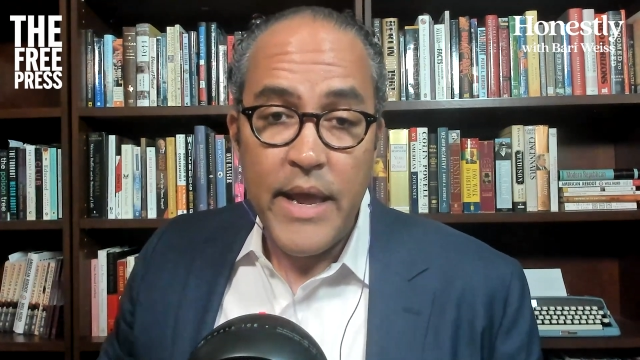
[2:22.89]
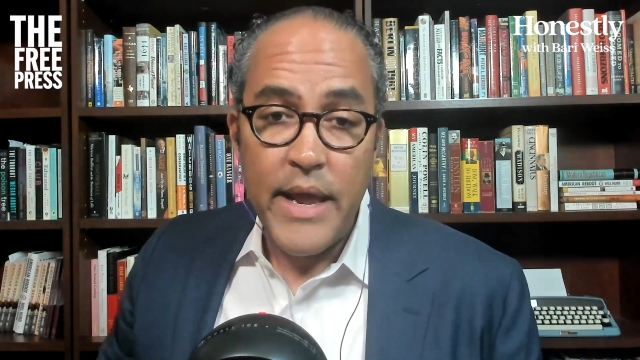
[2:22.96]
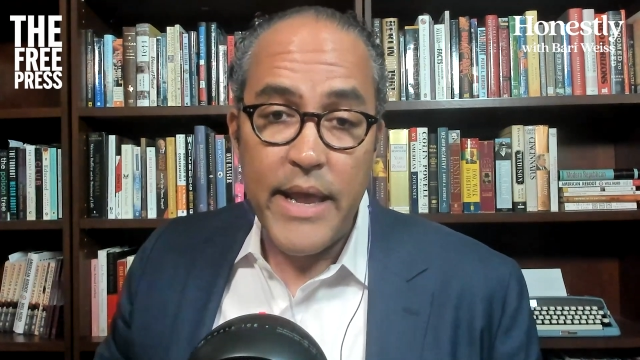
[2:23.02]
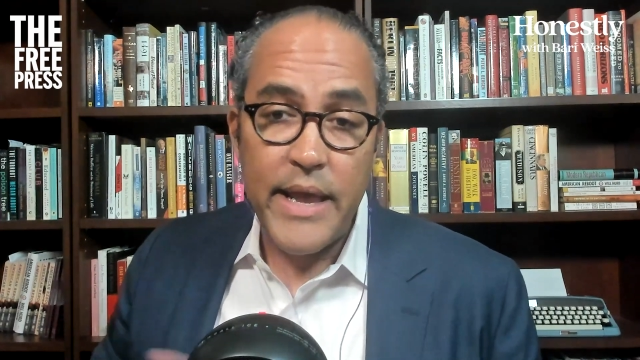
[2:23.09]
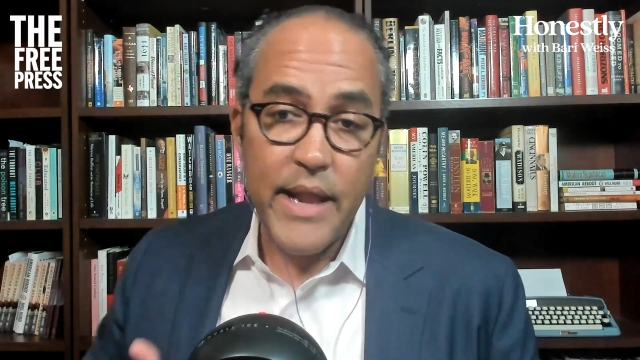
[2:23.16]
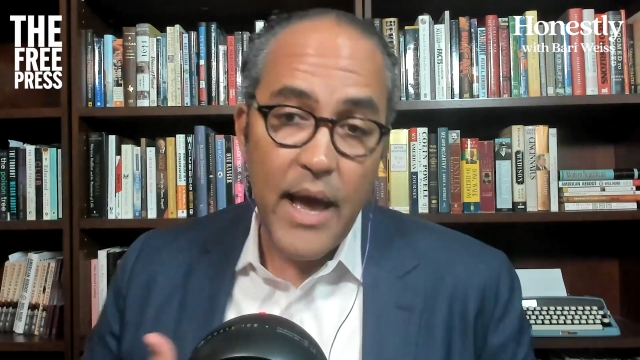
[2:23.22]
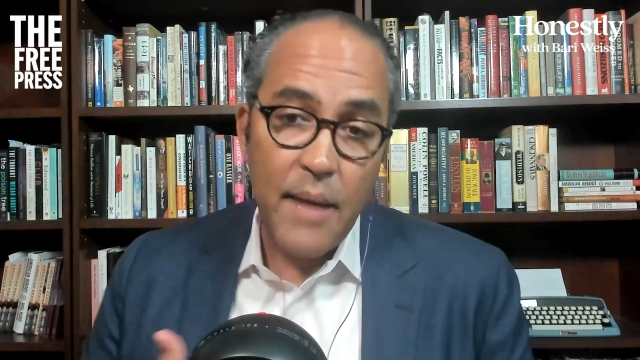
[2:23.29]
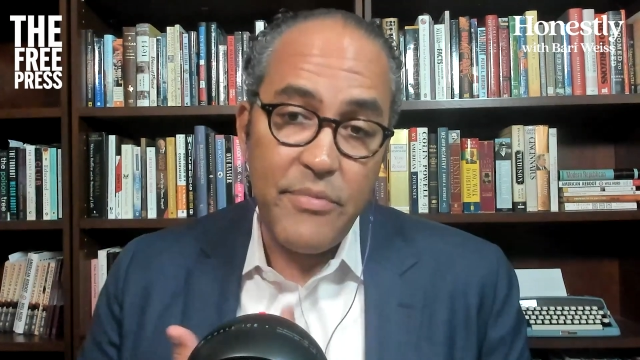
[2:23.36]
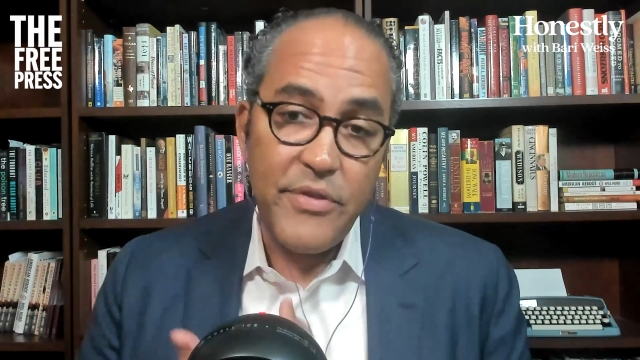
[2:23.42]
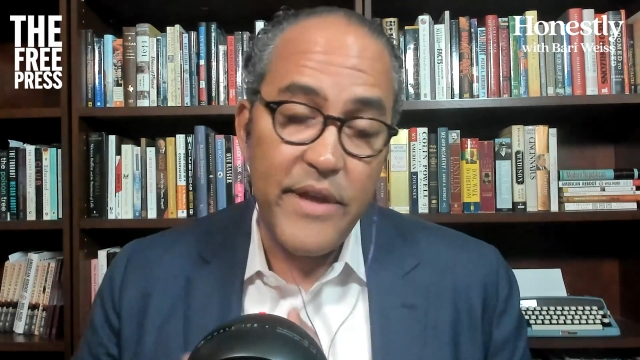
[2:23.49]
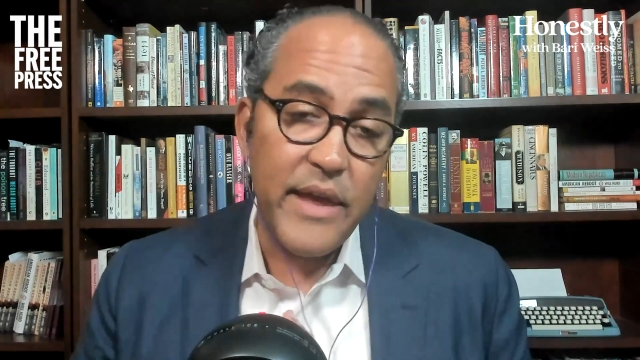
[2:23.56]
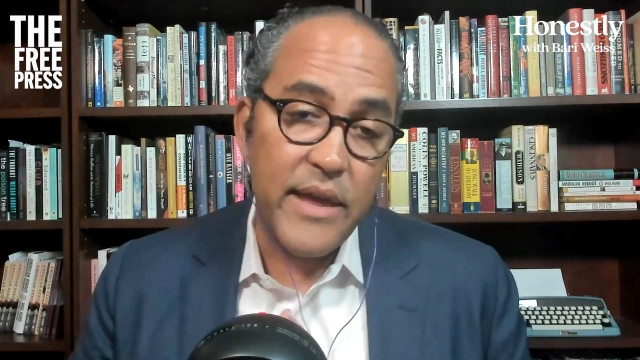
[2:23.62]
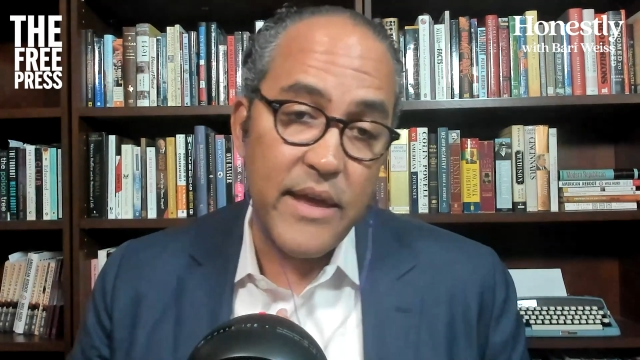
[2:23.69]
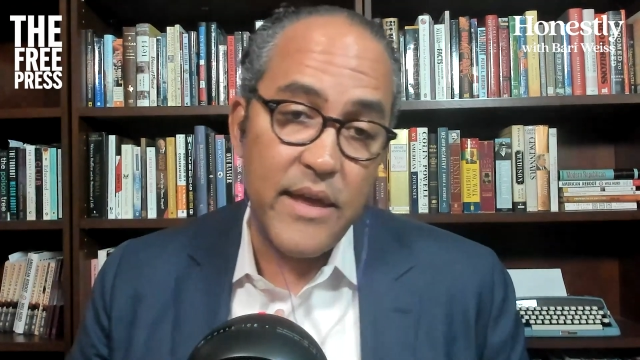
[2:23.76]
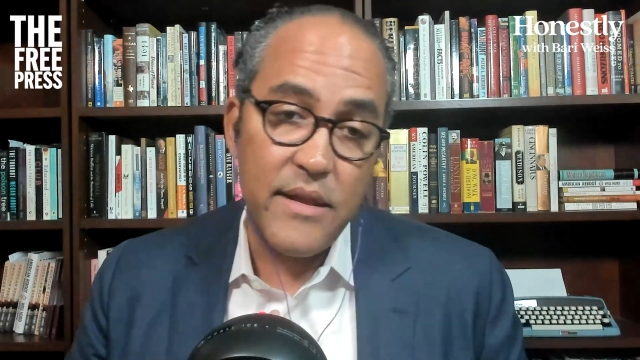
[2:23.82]
And I'm
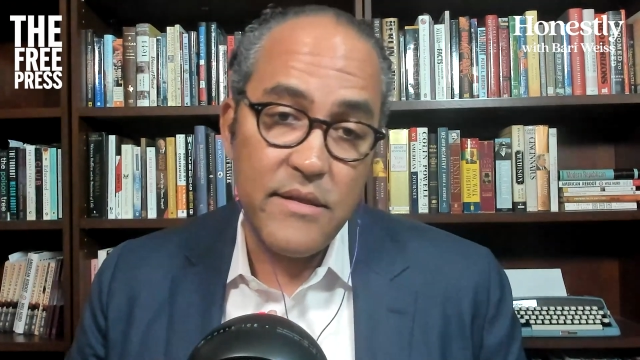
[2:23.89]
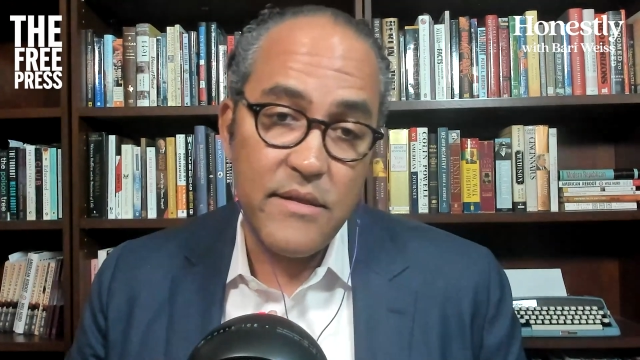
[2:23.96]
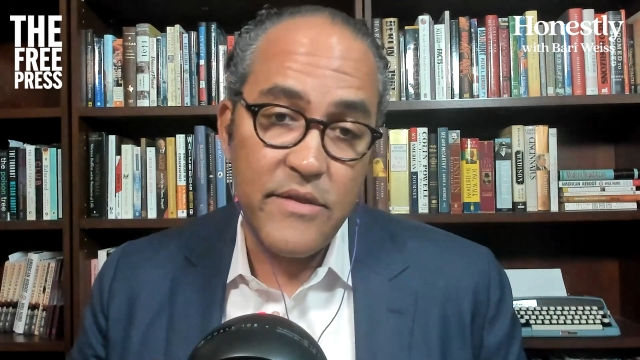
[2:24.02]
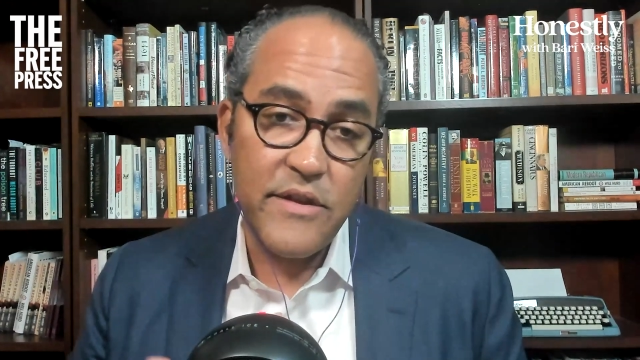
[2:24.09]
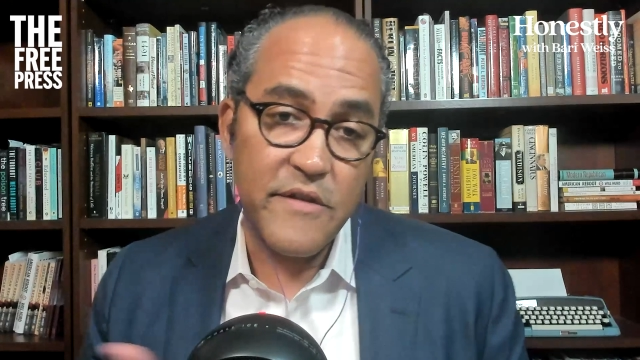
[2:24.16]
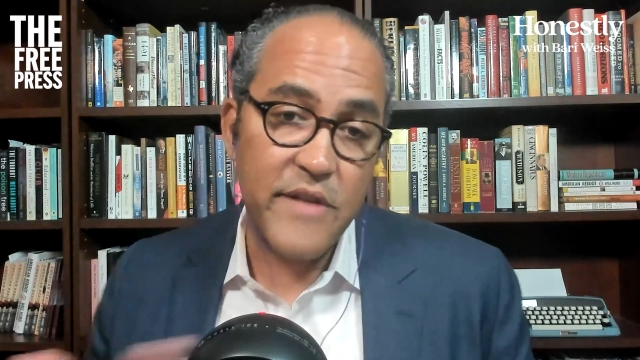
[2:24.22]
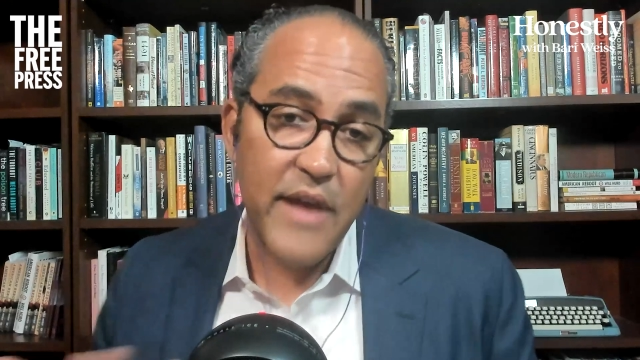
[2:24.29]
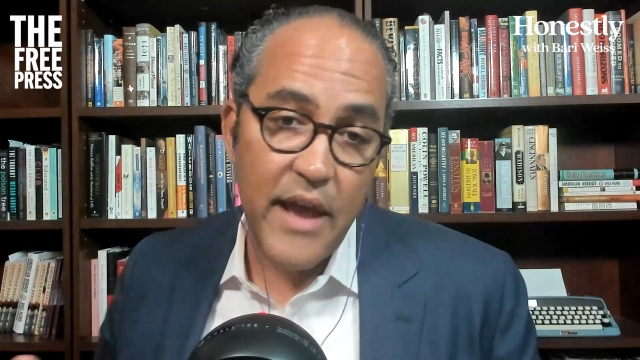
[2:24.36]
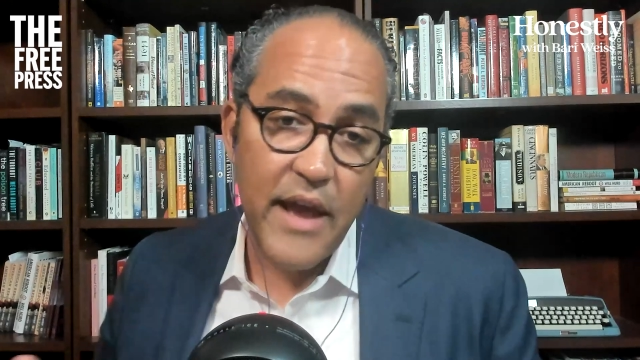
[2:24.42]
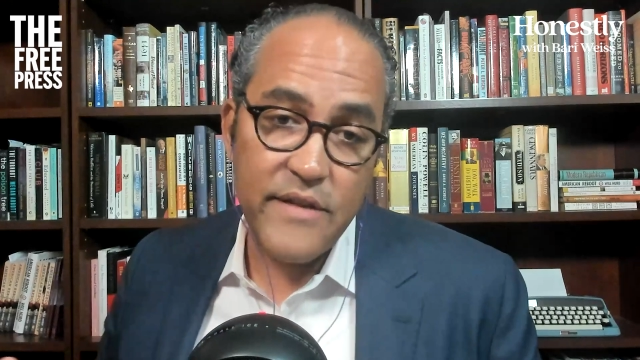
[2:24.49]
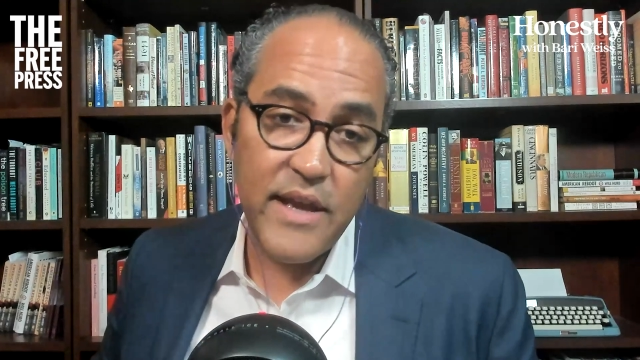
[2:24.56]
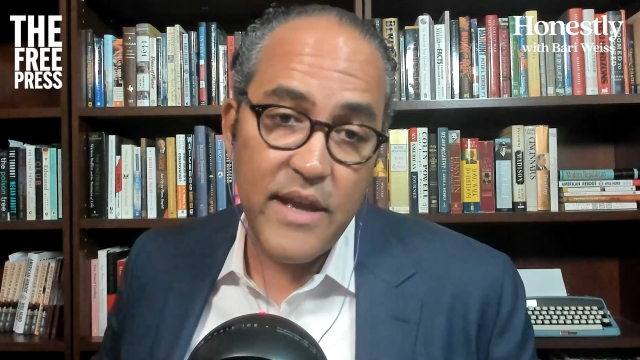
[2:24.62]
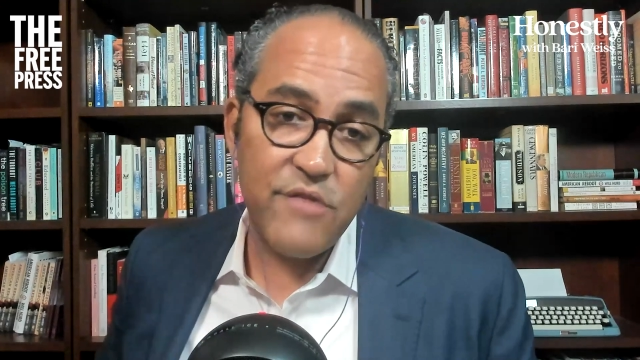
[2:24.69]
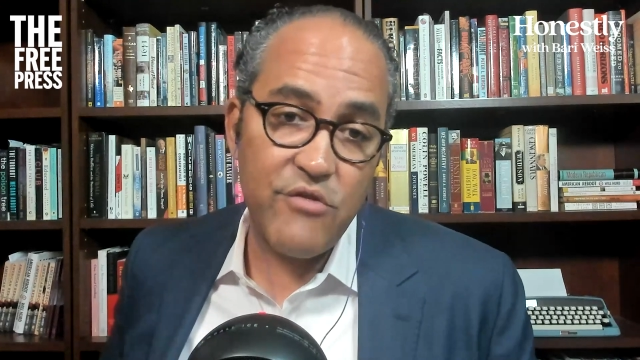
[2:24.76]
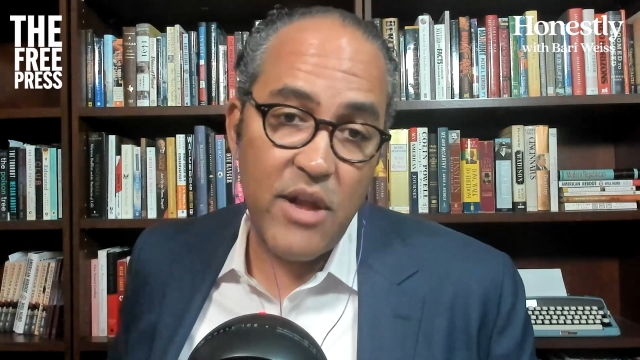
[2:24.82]
thinking this guy's
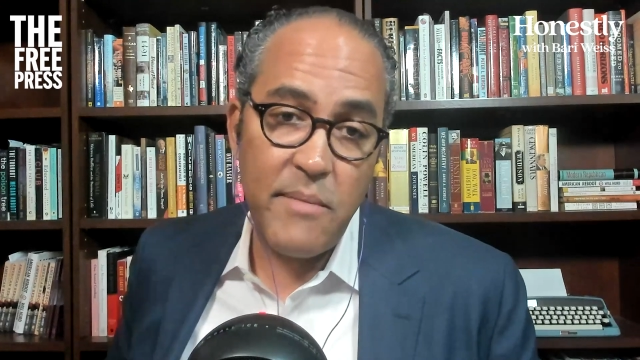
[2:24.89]
getting ready to